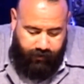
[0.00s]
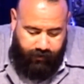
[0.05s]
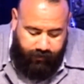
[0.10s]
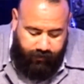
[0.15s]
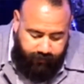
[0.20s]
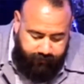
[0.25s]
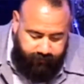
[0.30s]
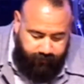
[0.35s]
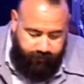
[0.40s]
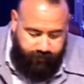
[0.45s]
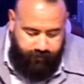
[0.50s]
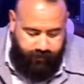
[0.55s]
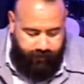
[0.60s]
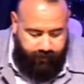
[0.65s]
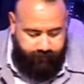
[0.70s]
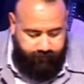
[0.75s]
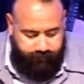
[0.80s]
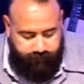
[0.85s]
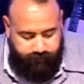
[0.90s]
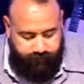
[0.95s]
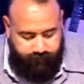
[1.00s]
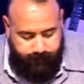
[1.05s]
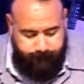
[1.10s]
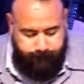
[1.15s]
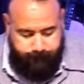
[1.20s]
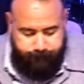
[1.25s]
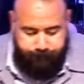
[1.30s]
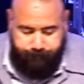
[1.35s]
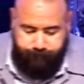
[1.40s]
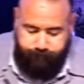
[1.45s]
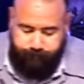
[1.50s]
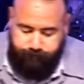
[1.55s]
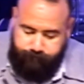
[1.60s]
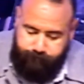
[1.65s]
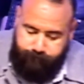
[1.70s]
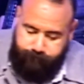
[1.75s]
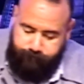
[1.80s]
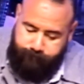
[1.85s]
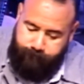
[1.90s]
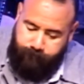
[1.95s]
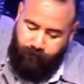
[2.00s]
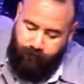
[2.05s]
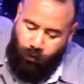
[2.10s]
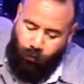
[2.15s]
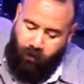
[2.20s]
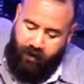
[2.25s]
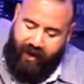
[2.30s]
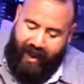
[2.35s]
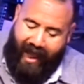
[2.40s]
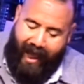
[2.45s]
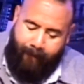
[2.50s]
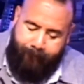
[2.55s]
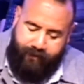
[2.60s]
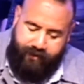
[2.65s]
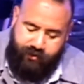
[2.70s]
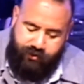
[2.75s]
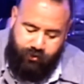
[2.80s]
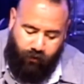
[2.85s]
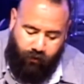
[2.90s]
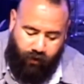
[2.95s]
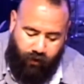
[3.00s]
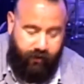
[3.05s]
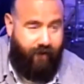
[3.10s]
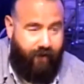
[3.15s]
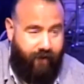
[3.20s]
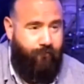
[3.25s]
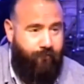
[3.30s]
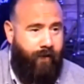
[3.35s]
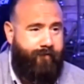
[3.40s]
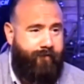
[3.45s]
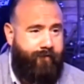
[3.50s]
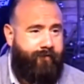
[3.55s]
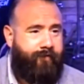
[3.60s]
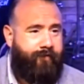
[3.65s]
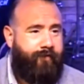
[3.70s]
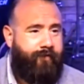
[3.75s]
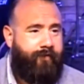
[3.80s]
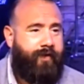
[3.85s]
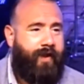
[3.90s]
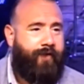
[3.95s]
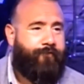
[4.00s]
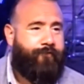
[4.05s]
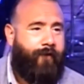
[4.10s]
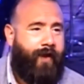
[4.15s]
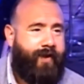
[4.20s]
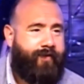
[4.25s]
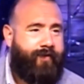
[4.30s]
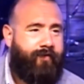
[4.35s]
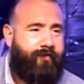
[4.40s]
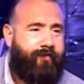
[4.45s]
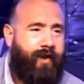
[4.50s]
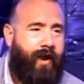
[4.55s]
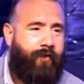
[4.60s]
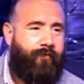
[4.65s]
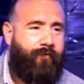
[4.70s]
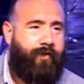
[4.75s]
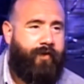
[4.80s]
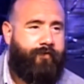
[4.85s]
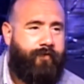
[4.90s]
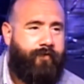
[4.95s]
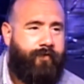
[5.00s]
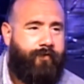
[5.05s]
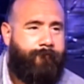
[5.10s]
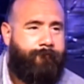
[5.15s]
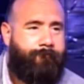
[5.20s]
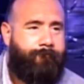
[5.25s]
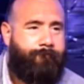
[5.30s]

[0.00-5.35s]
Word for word: Listen to this. What happens to our loved ones if Christ has not risen?